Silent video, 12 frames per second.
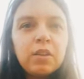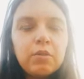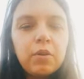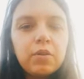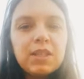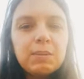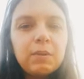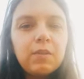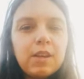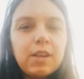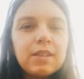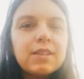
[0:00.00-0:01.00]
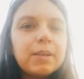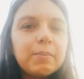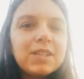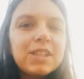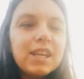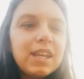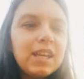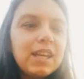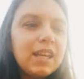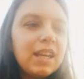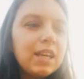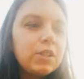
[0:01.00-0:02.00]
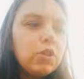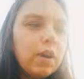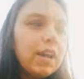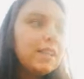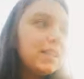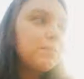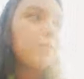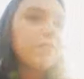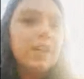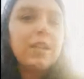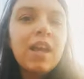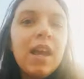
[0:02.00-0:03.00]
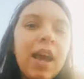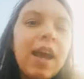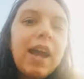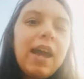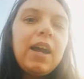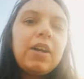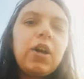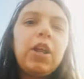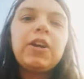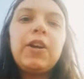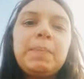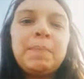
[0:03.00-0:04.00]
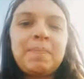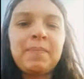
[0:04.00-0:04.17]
throw some of it in some tea, dry some of it, and call it good.